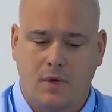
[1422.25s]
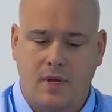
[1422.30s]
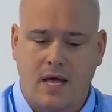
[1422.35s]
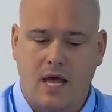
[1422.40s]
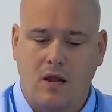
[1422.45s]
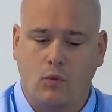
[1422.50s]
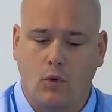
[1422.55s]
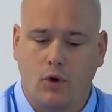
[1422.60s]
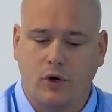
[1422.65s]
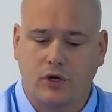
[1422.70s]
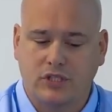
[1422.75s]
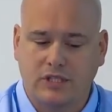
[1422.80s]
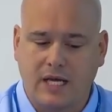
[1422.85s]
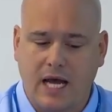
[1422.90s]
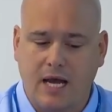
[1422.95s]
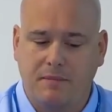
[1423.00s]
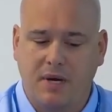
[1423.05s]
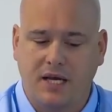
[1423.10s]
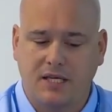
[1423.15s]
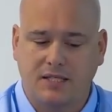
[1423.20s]
and work
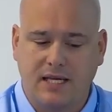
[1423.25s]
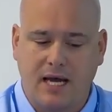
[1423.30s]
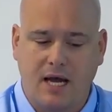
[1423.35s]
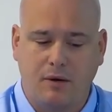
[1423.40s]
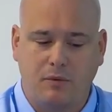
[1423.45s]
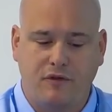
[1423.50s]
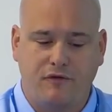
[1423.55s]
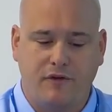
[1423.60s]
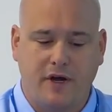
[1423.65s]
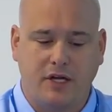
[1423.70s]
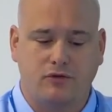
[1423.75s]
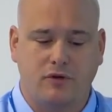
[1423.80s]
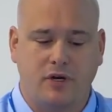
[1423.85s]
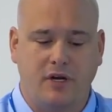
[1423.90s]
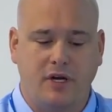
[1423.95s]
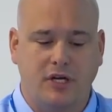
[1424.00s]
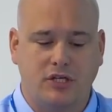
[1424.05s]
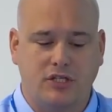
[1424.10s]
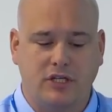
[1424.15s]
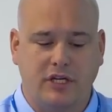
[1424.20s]
side by side with veteran
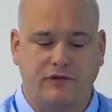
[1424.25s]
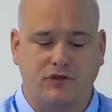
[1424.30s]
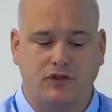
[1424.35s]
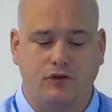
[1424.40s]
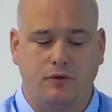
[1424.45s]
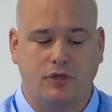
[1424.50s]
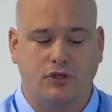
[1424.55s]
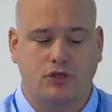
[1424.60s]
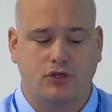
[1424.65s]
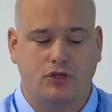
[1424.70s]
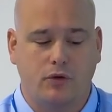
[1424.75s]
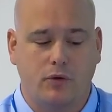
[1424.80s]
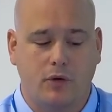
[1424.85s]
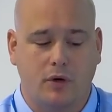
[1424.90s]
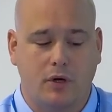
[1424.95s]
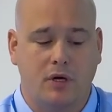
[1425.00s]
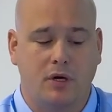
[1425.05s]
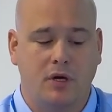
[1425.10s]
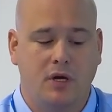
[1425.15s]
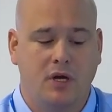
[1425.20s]
initiatives to
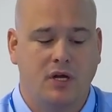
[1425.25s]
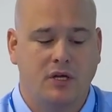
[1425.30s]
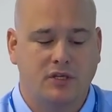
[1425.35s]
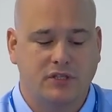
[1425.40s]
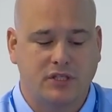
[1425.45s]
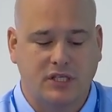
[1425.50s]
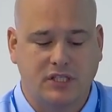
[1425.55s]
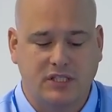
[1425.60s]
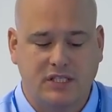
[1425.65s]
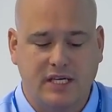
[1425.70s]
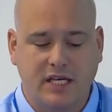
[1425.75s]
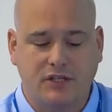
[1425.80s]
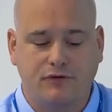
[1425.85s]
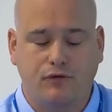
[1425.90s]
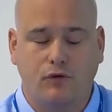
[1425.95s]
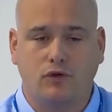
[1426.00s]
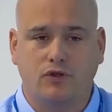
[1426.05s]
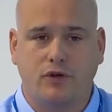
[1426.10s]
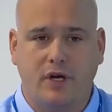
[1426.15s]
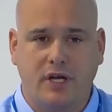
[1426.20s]
ensure
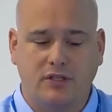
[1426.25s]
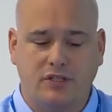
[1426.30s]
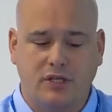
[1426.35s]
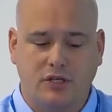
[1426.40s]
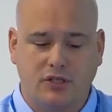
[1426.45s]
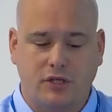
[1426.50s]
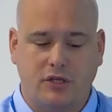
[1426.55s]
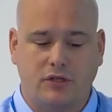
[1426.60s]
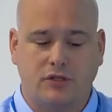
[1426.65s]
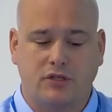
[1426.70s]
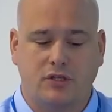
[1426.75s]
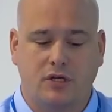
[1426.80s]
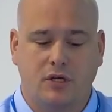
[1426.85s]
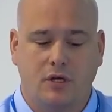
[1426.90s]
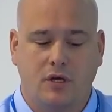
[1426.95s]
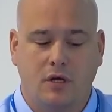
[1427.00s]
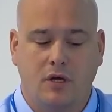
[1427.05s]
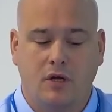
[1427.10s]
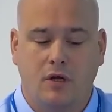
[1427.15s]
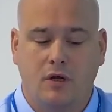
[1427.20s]
successful transitions
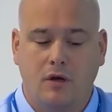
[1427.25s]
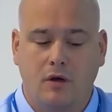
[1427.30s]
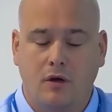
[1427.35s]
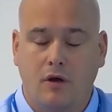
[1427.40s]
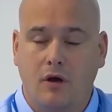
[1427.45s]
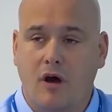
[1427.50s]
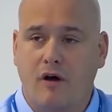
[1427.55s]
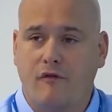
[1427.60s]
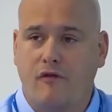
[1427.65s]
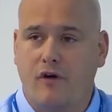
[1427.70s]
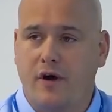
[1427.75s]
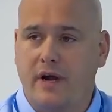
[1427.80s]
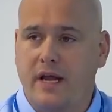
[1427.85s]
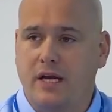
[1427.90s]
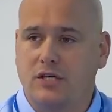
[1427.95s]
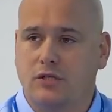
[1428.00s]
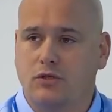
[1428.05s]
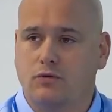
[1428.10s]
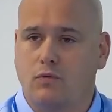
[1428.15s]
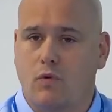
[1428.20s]
of our
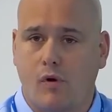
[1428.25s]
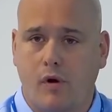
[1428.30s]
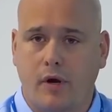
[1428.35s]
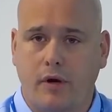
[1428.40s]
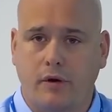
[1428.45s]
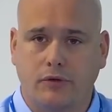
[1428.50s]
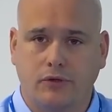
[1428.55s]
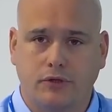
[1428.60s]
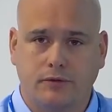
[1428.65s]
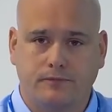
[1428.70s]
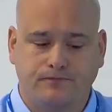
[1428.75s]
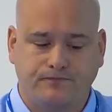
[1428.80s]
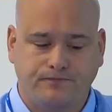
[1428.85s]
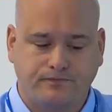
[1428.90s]
nation's warriors.